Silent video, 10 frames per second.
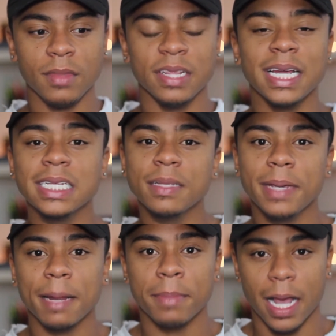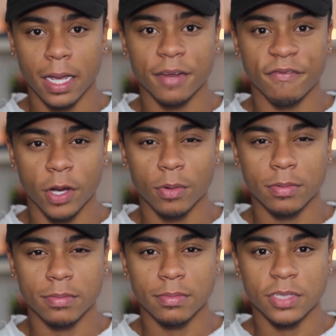that doesn't mean I'm not gonna vote
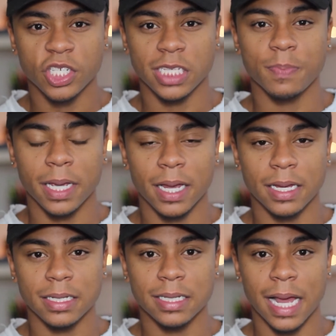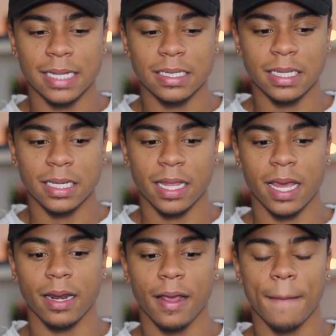just because I see
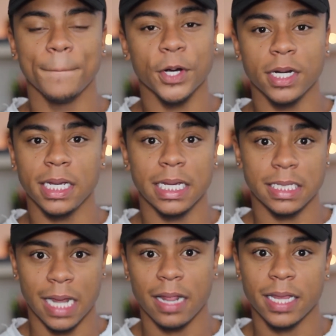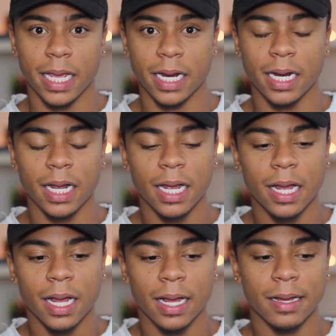that Bernie is not there.
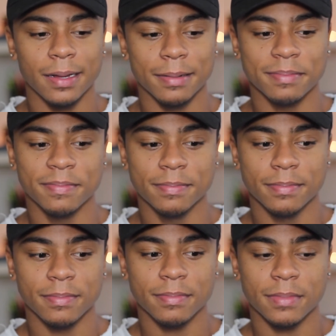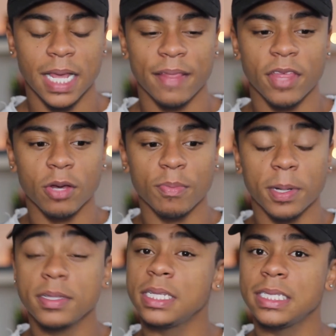And though
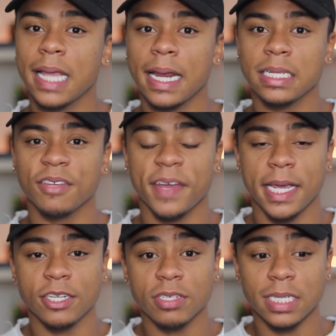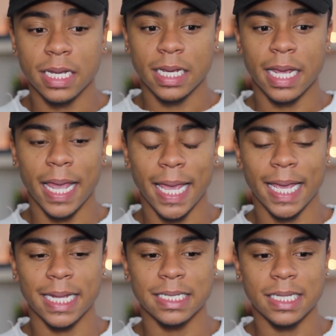both of these candidates are very interesting
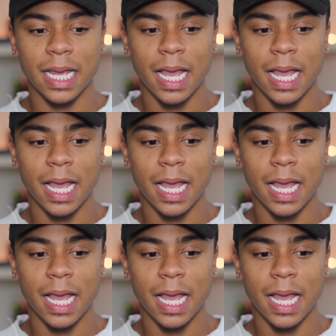and